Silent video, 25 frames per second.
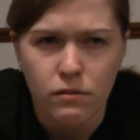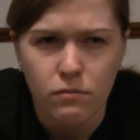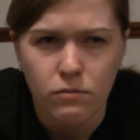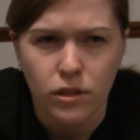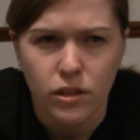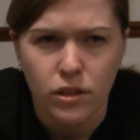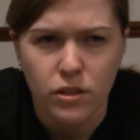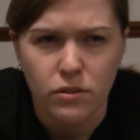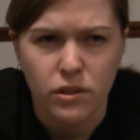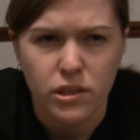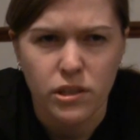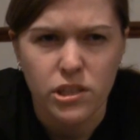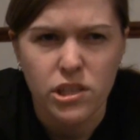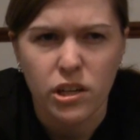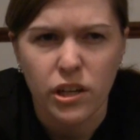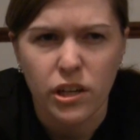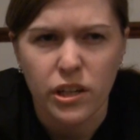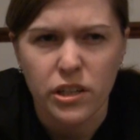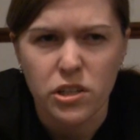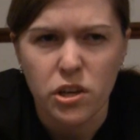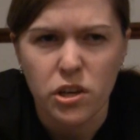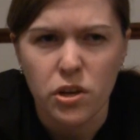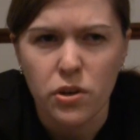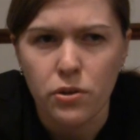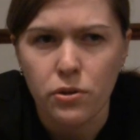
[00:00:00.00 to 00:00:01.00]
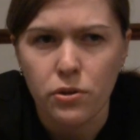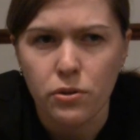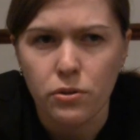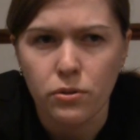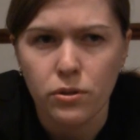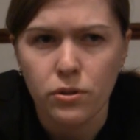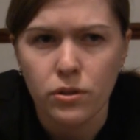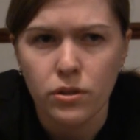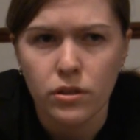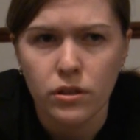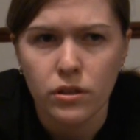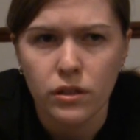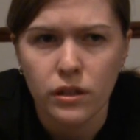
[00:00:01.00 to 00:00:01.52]
what did I do, Uncharted 2
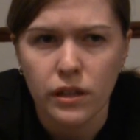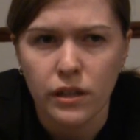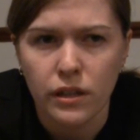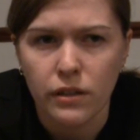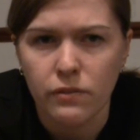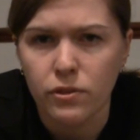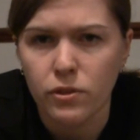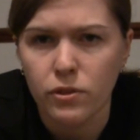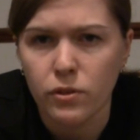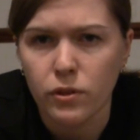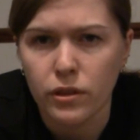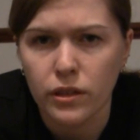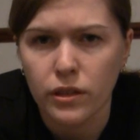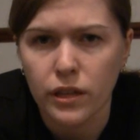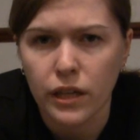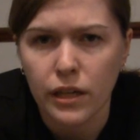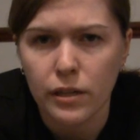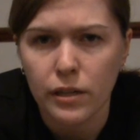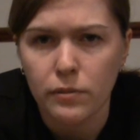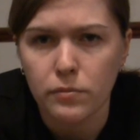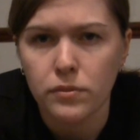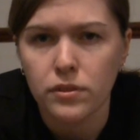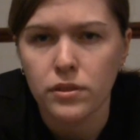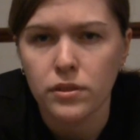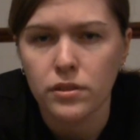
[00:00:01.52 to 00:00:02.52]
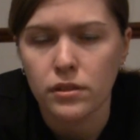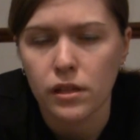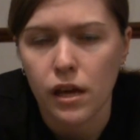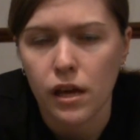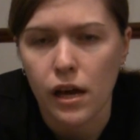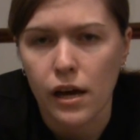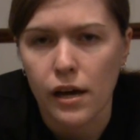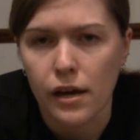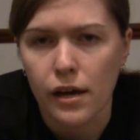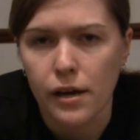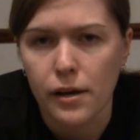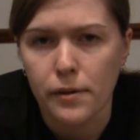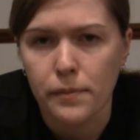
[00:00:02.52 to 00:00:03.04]
and a few other games.
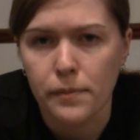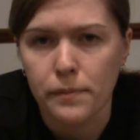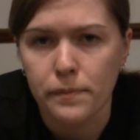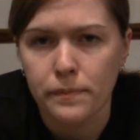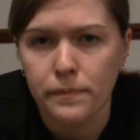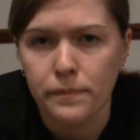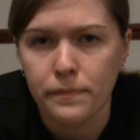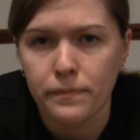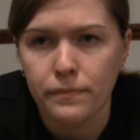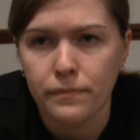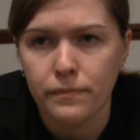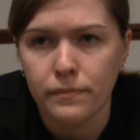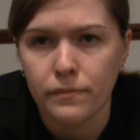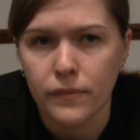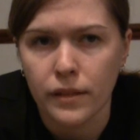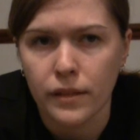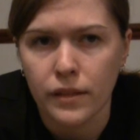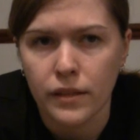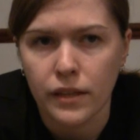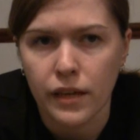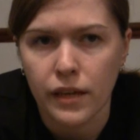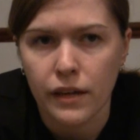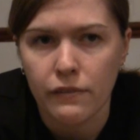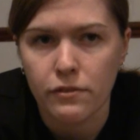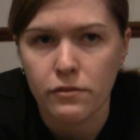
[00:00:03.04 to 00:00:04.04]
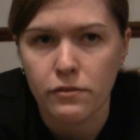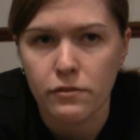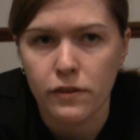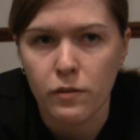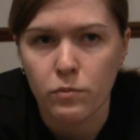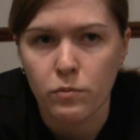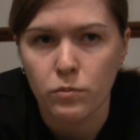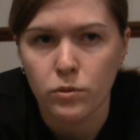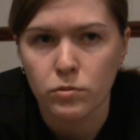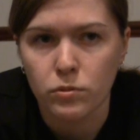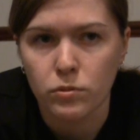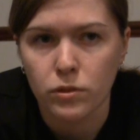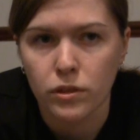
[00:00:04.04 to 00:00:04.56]
I think Heavy
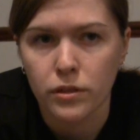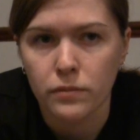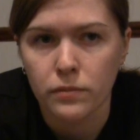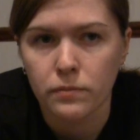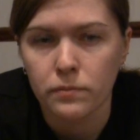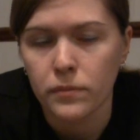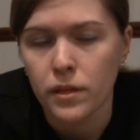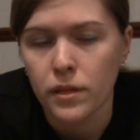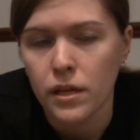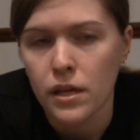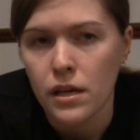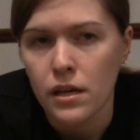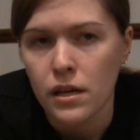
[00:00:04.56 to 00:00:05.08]
Rain was one of them.